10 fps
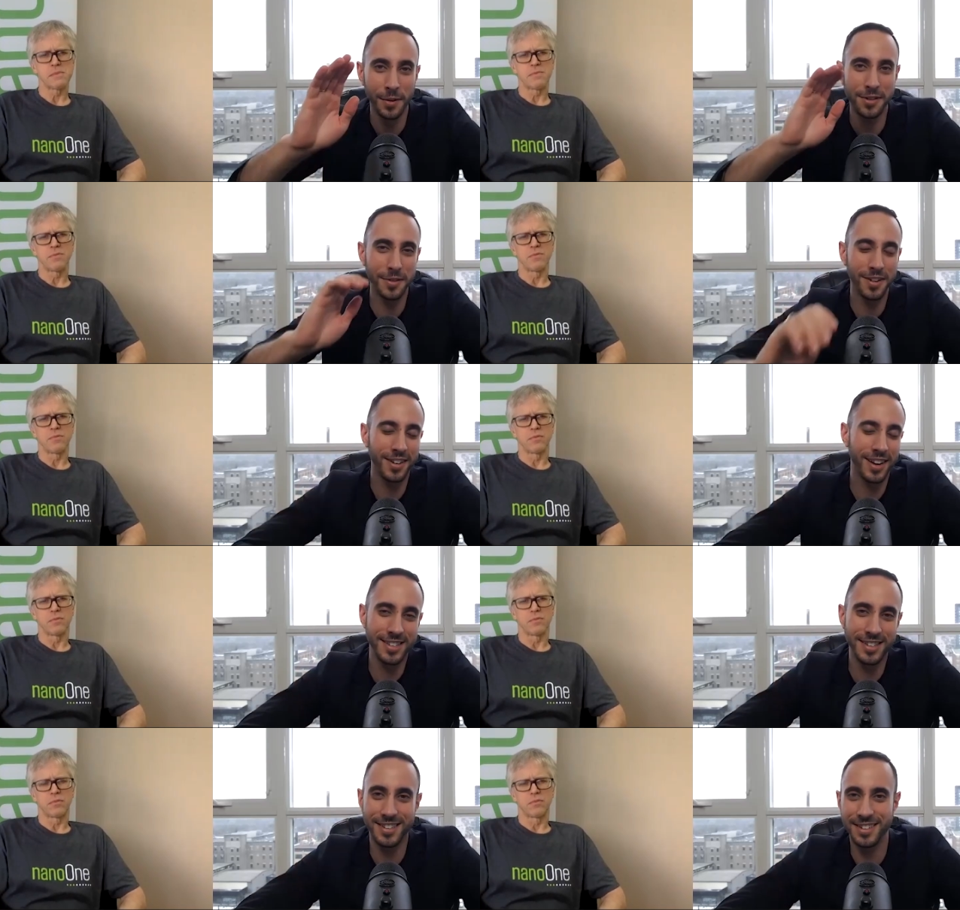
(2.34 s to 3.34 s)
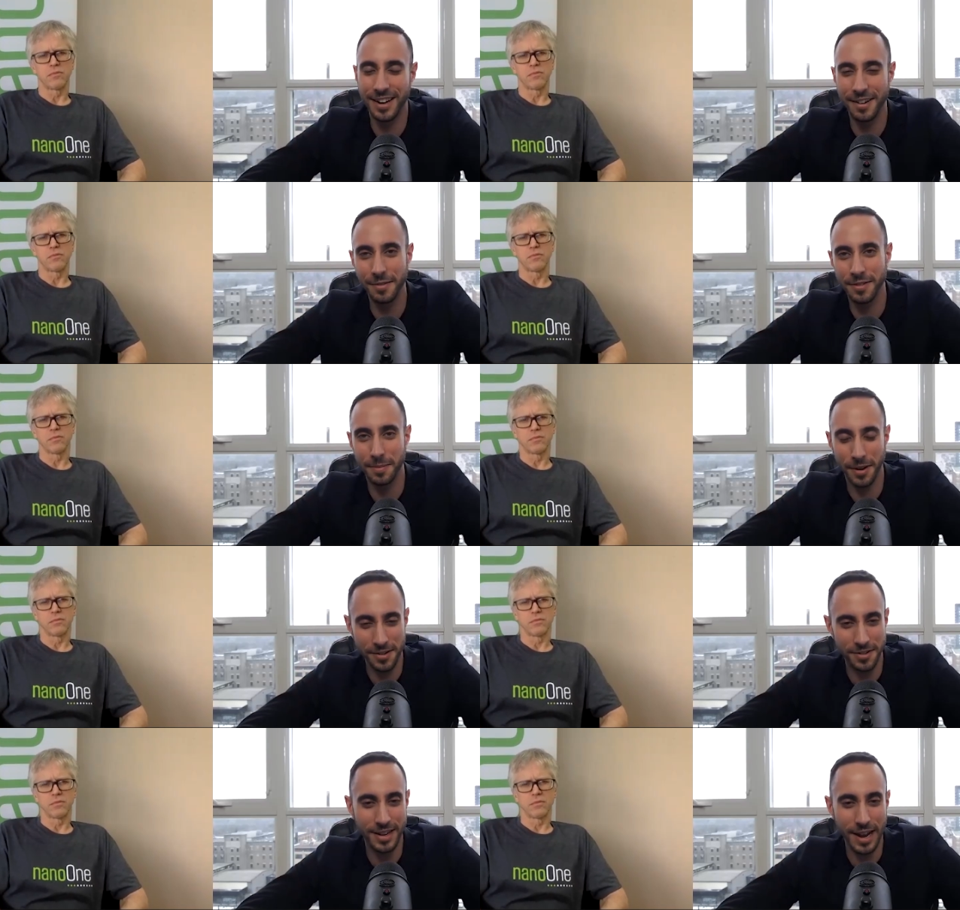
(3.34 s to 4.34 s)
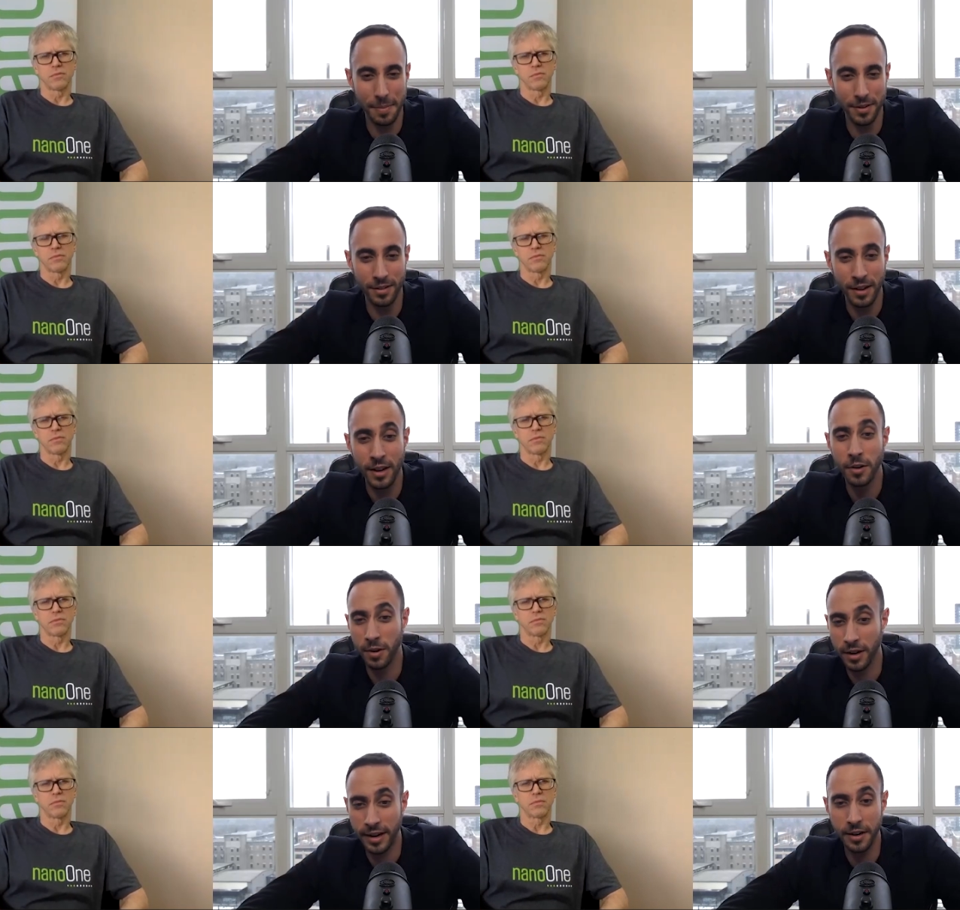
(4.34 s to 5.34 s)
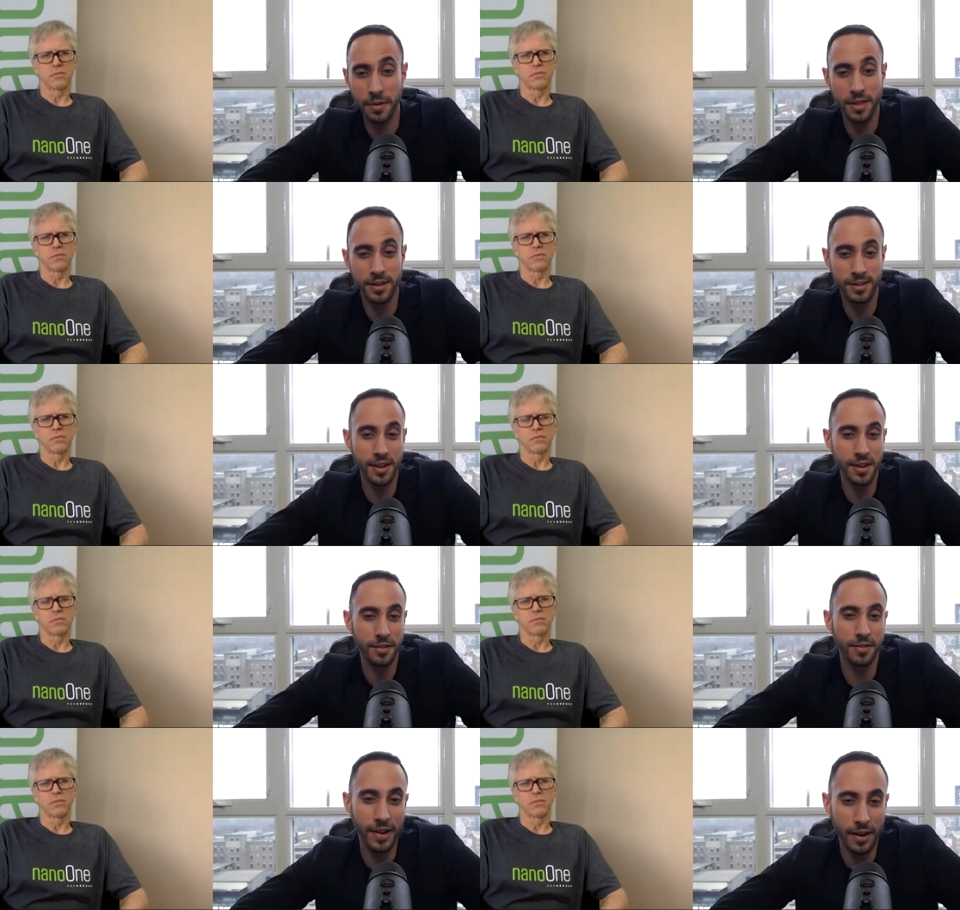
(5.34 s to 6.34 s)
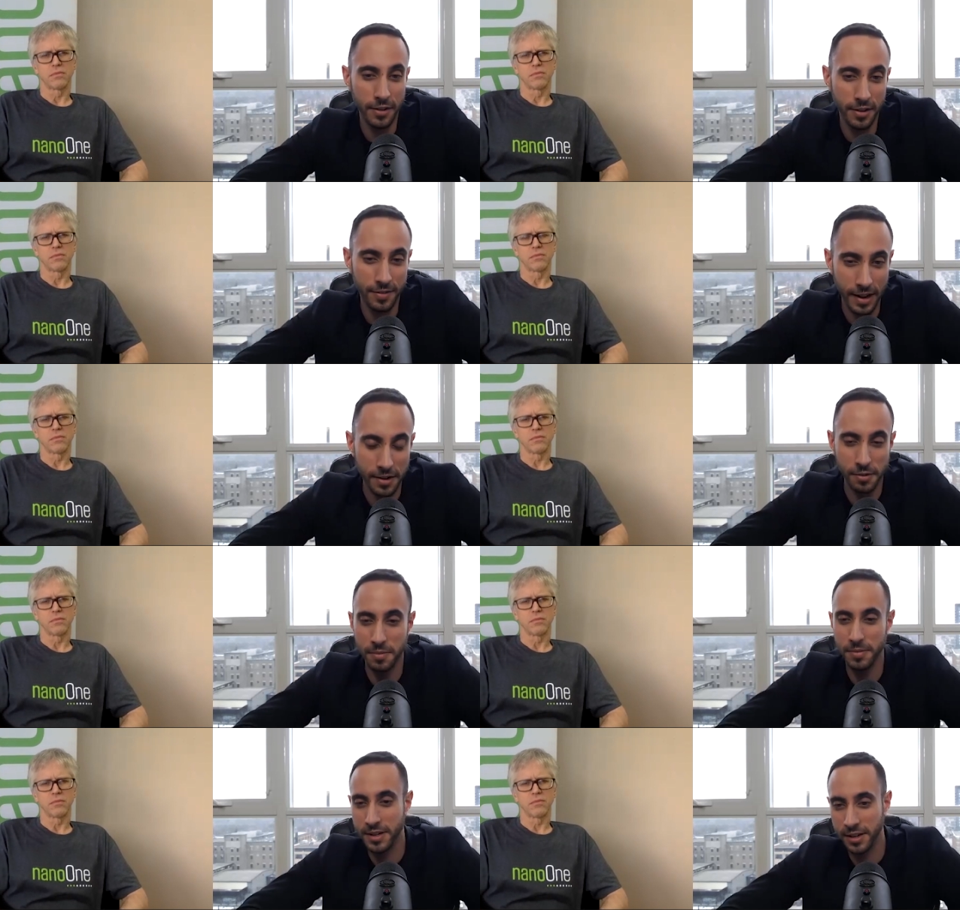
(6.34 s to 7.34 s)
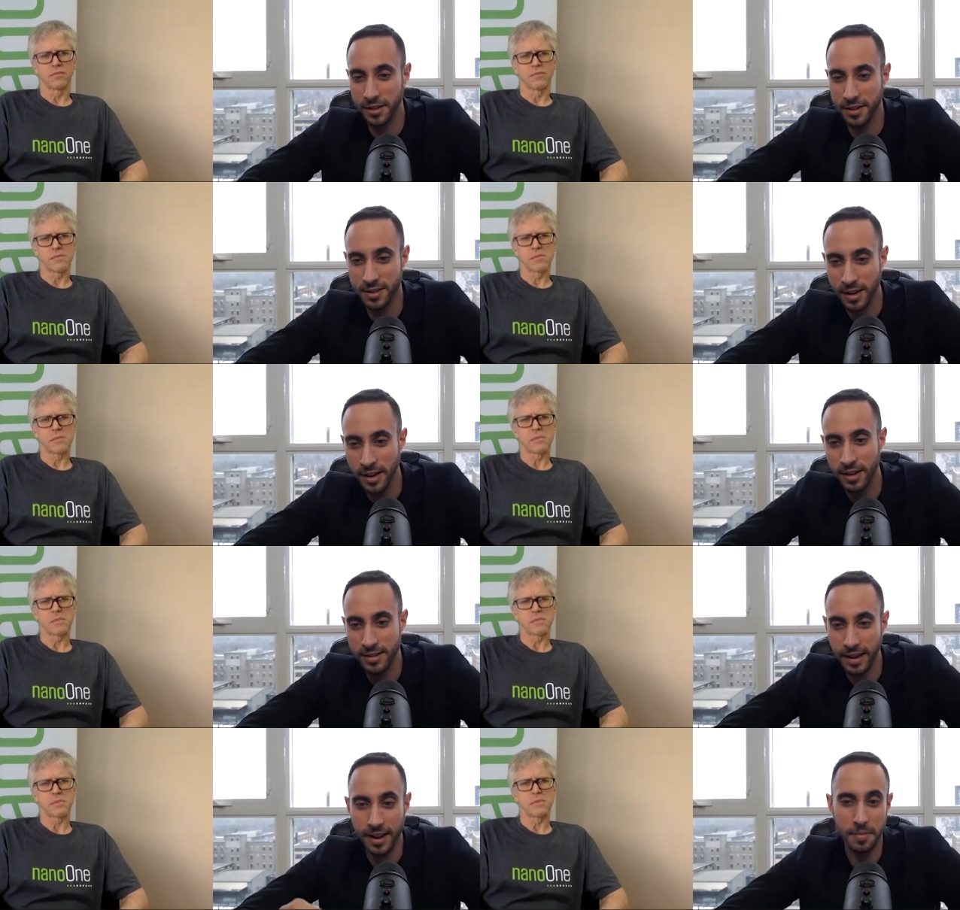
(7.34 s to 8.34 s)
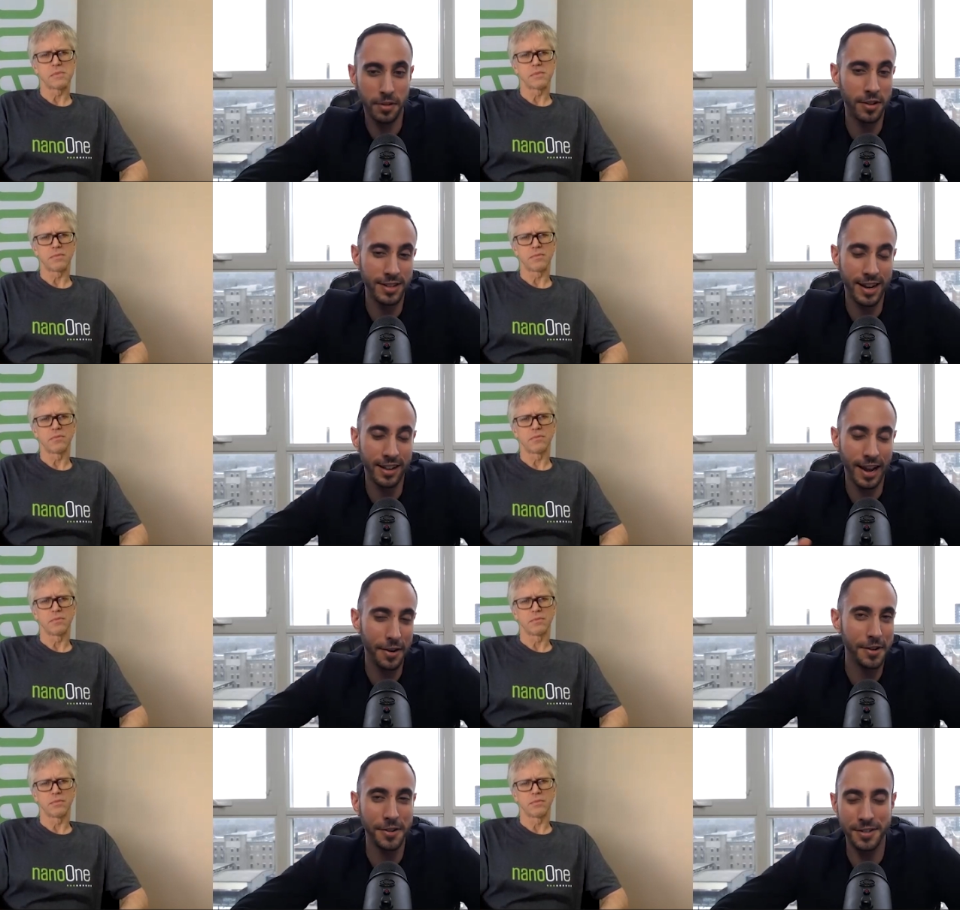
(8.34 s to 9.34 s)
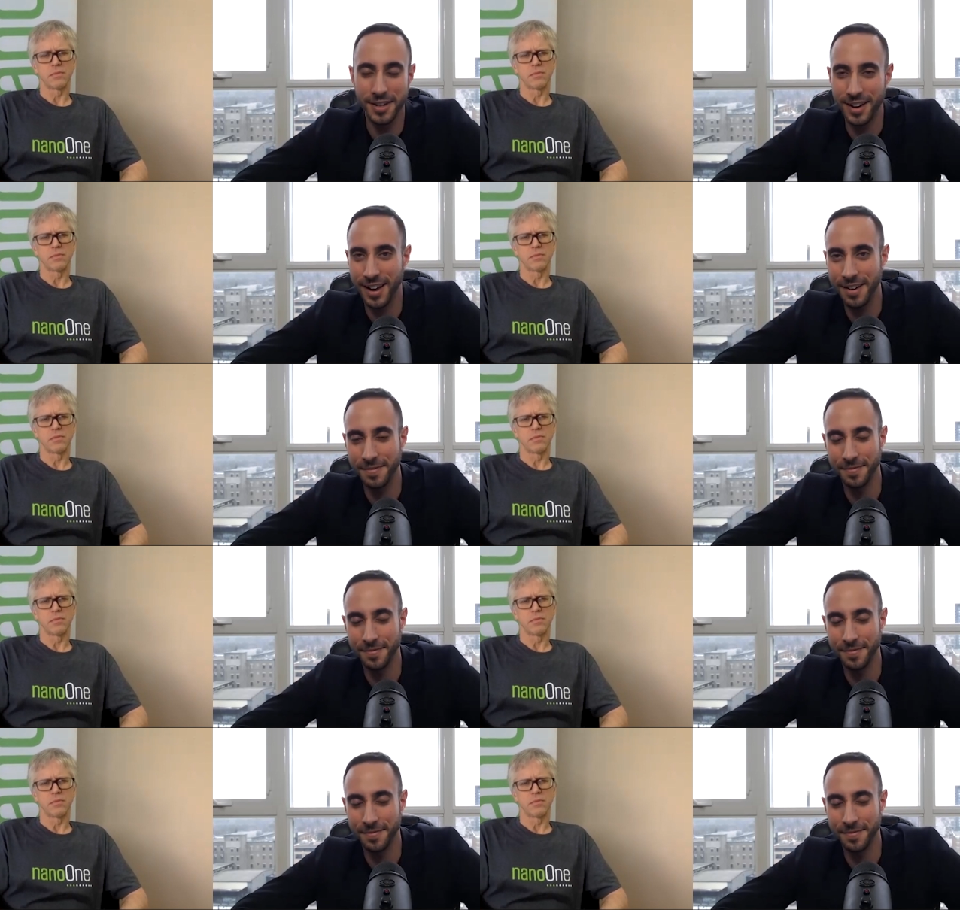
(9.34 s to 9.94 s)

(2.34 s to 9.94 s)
Speaker 1: What's going on, guys? This is Aaron with Departures Capital. We're here with the CEO and founder of Nano One Materials, Dan Blondal. How are you doing today, Dan?